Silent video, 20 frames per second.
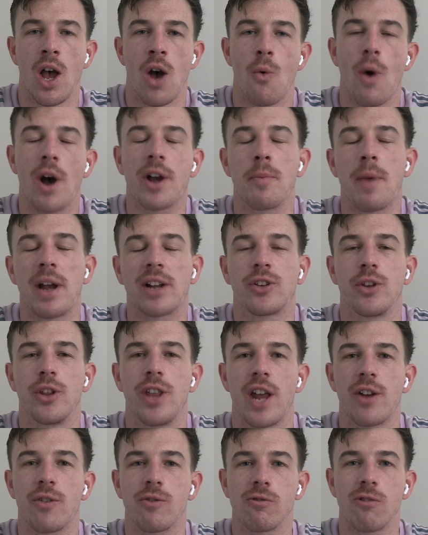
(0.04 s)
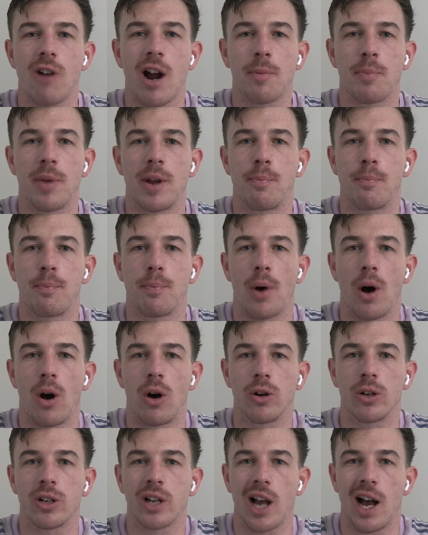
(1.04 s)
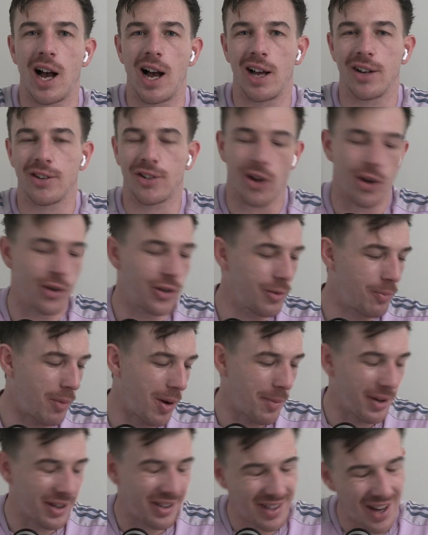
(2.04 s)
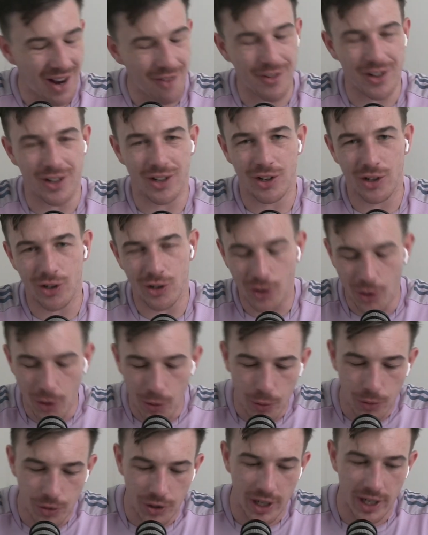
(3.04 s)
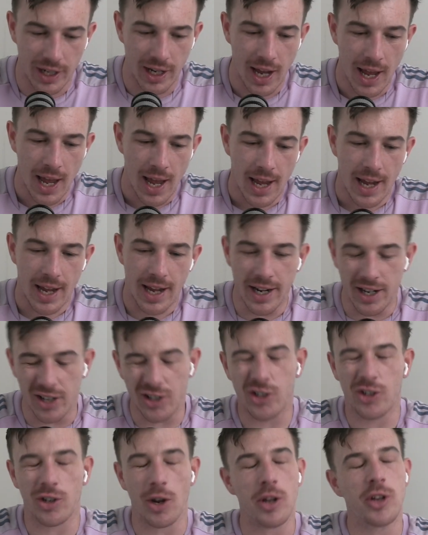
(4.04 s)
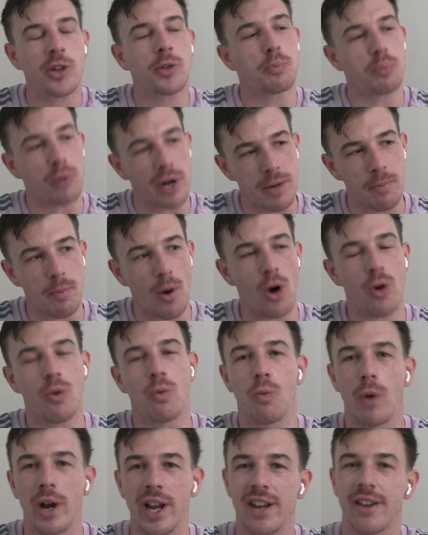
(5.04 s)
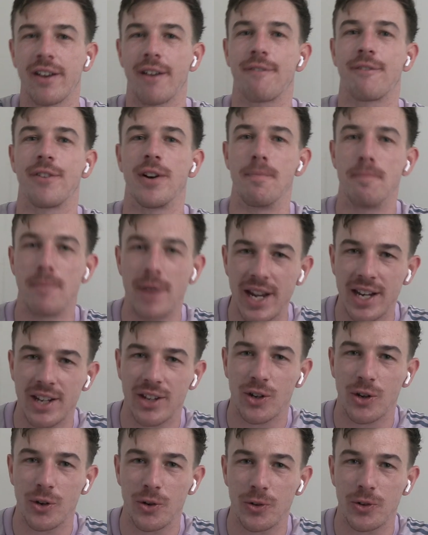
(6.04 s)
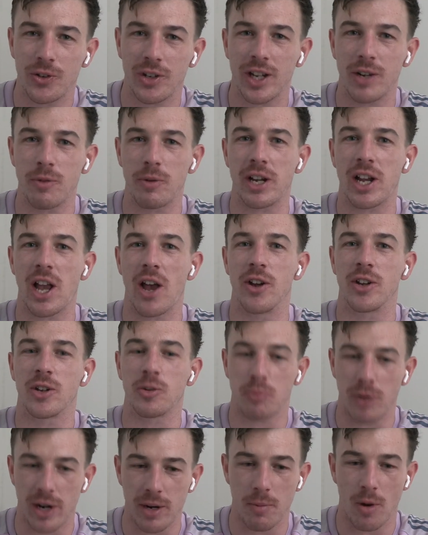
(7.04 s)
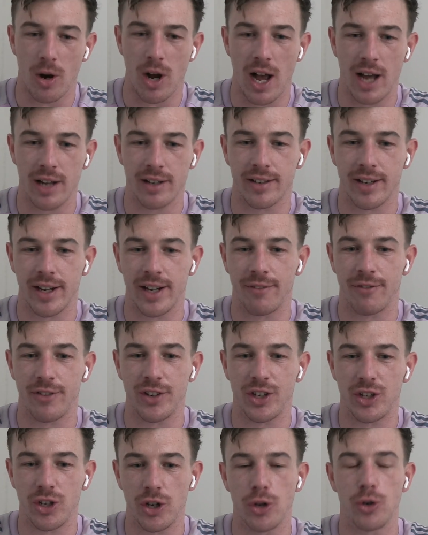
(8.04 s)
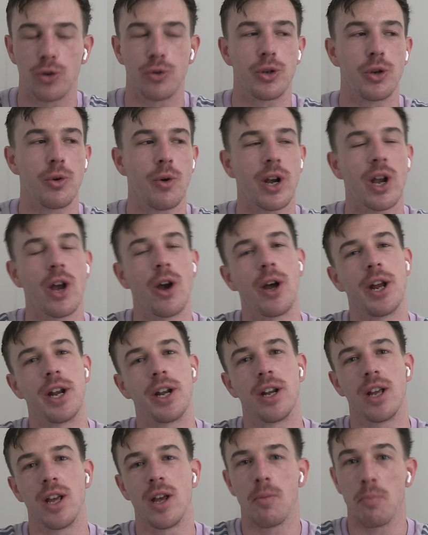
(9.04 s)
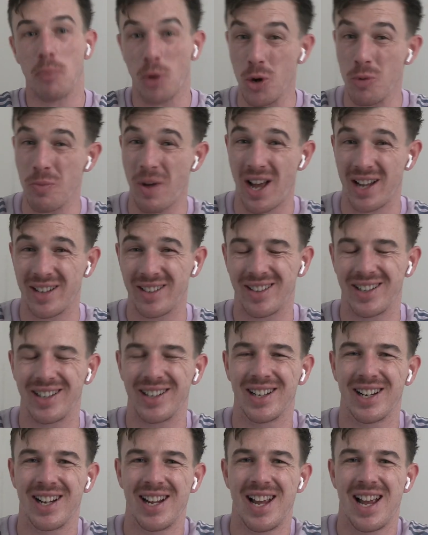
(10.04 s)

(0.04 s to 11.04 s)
Welcome back to That Rugby podcast, hosted by myself and Hughesy. It is Springbok week for me, Hughesy. We're going Springbok hunting. For you, you are going Puma hunting.